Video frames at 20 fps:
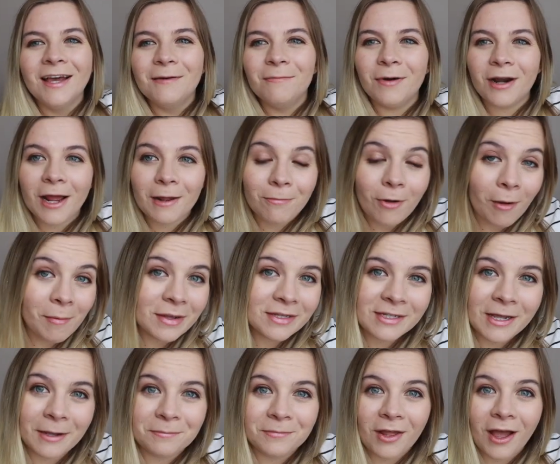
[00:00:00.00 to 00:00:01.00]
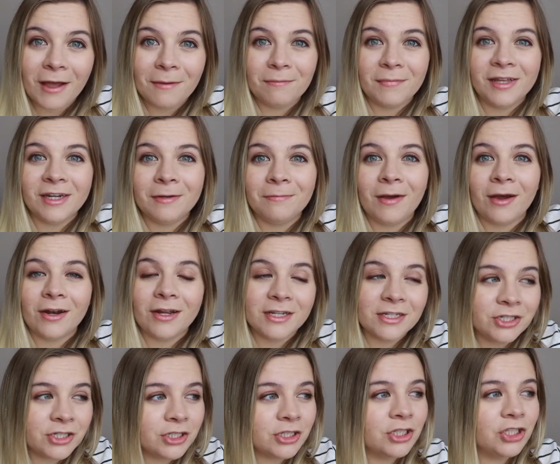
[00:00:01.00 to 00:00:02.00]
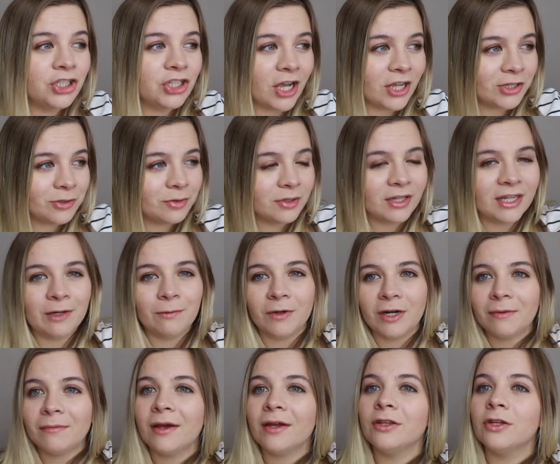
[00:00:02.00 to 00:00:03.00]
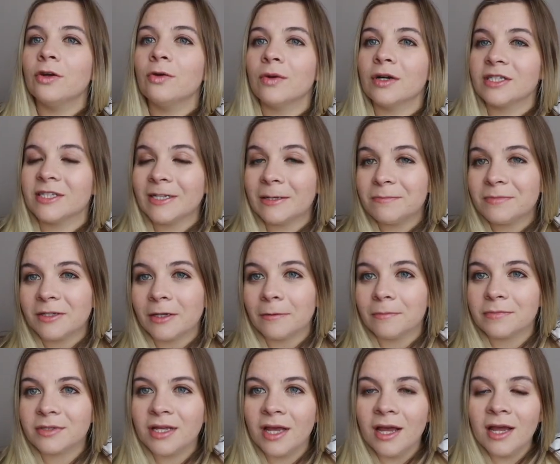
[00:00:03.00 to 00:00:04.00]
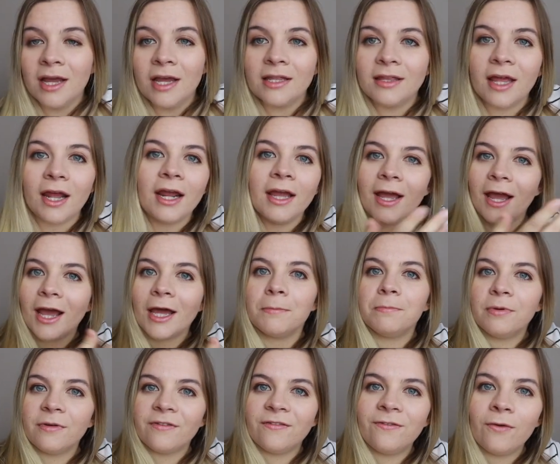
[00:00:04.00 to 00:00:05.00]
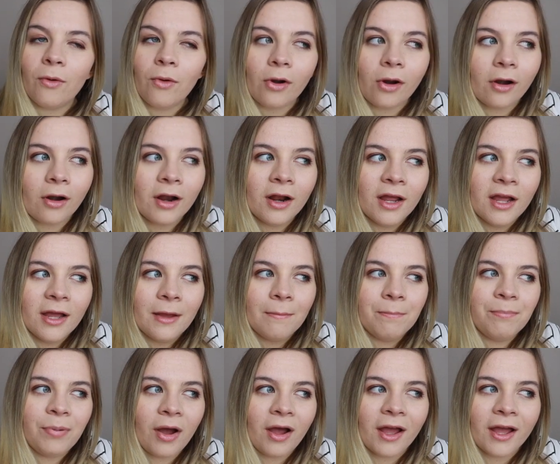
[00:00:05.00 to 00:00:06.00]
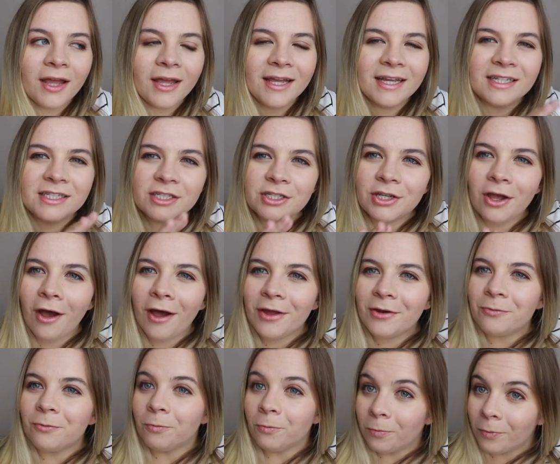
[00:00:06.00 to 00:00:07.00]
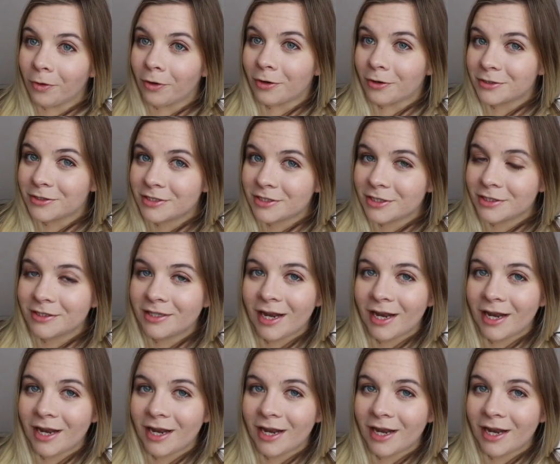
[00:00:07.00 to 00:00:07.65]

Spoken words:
but I promise I'm not mean about it. It's just genuinely one of my newer symptoms that I had before, but it's gotten worse.